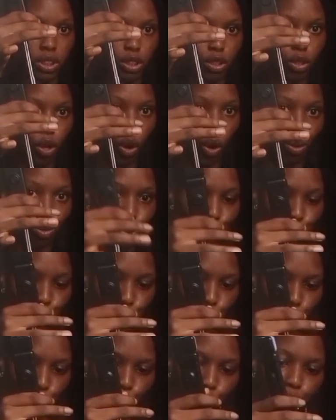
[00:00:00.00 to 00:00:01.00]
it
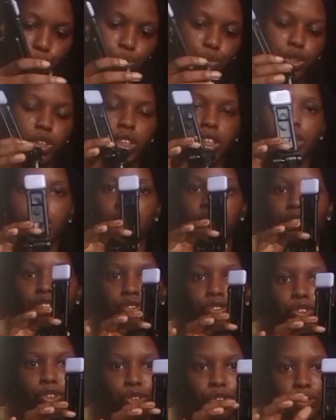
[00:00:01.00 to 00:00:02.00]
also. You can
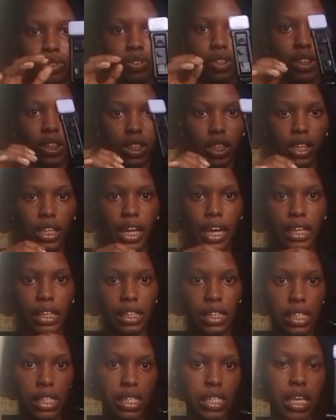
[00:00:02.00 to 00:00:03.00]
reduce it
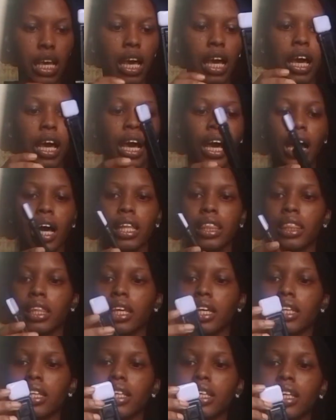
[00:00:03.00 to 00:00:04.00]
like this, and
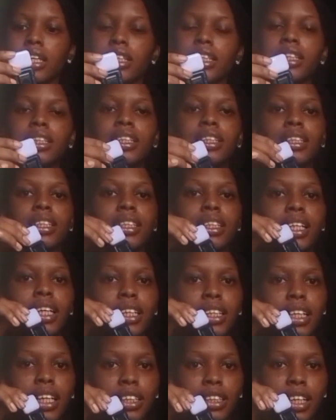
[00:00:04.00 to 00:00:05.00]
then this is the
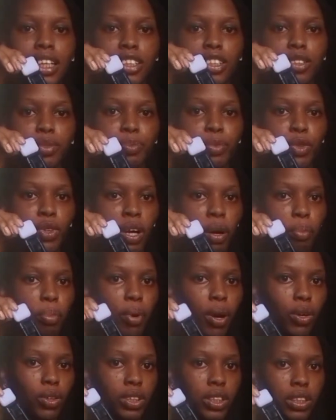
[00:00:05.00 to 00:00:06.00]
LED light I spoke
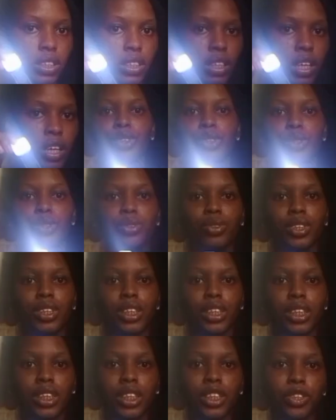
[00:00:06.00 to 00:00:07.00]
about. You could
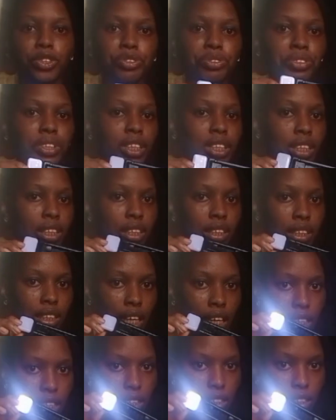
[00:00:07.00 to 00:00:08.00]
increase the
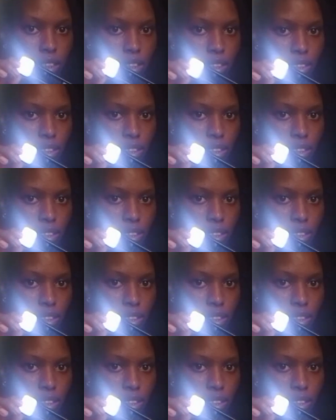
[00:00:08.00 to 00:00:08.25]
light